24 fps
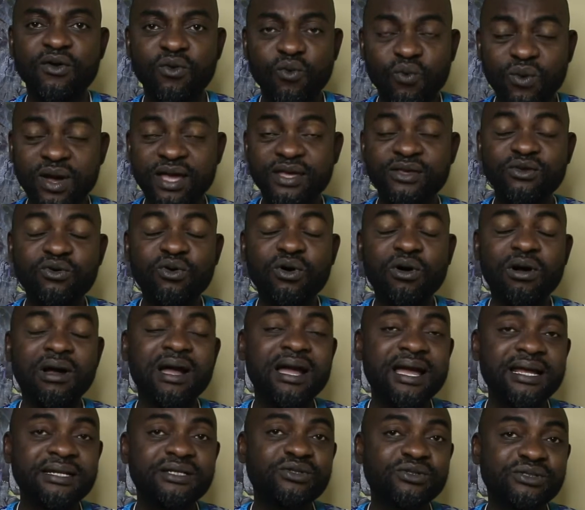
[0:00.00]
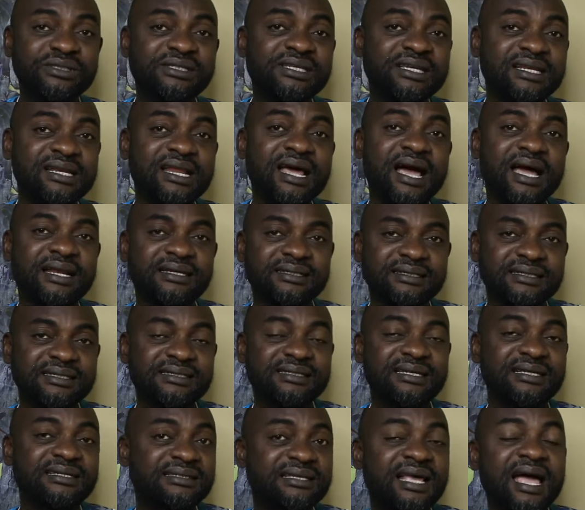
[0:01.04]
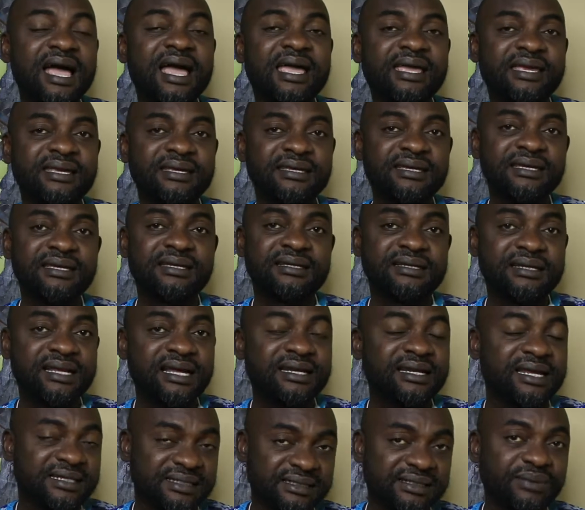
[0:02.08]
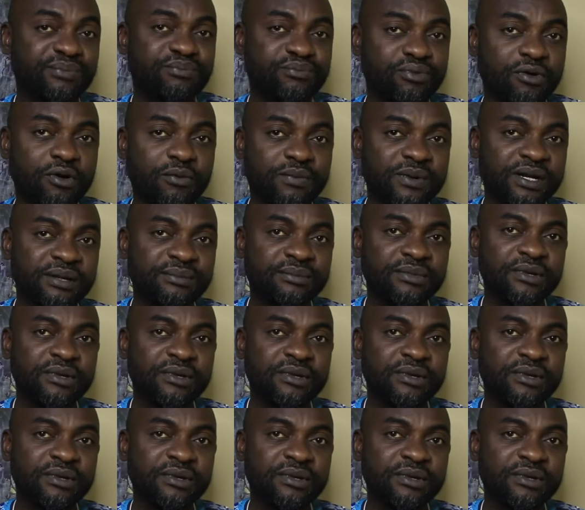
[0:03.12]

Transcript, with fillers: when you get to see that, it's a sign that there is a problem.